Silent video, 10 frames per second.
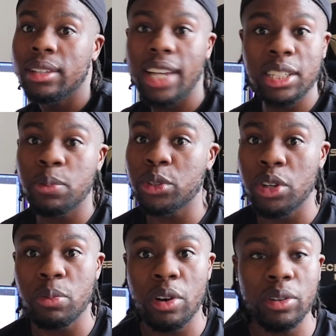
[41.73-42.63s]
That's been
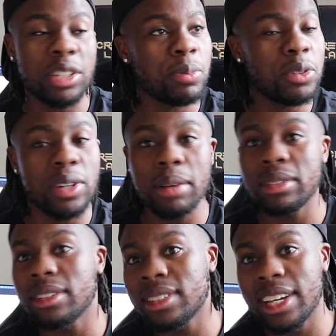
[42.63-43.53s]
doing well, that's been doing
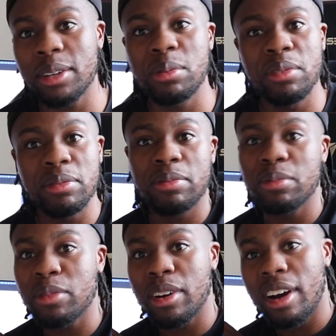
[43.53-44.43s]
absolutely sick. We've
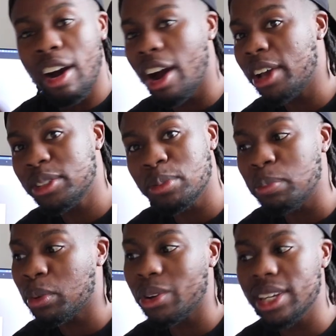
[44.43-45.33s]
hired some
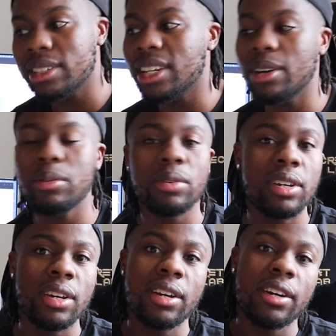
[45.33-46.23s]
employees now.
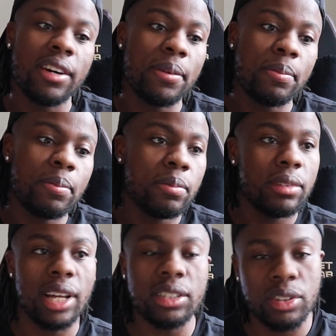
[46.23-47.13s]

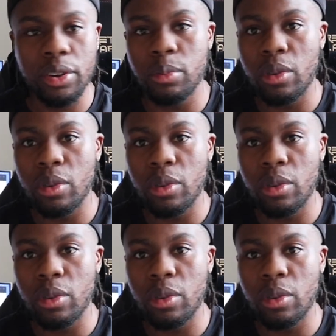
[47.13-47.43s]
That's going